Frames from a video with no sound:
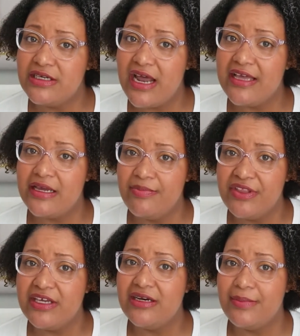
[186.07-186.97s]
I am
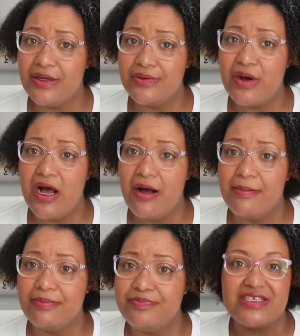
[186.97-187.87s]
thinking about,
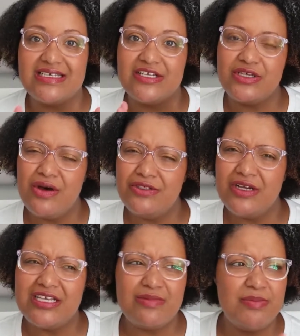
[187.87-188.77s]
because I told you
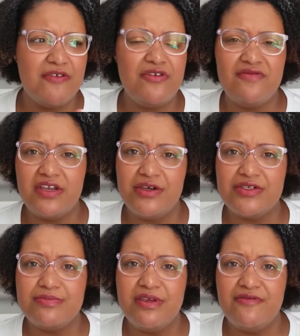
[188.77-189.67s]
guys maybe a few
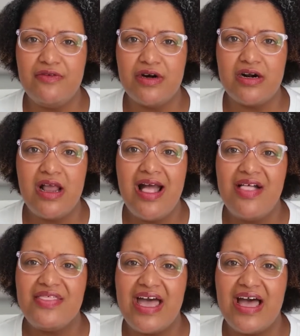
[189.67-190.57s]
videos before
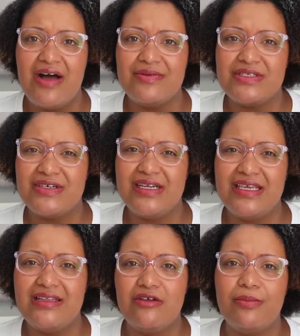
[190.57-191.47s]
that I was starting to
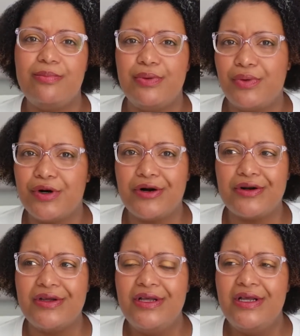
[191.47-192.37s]
get a little bored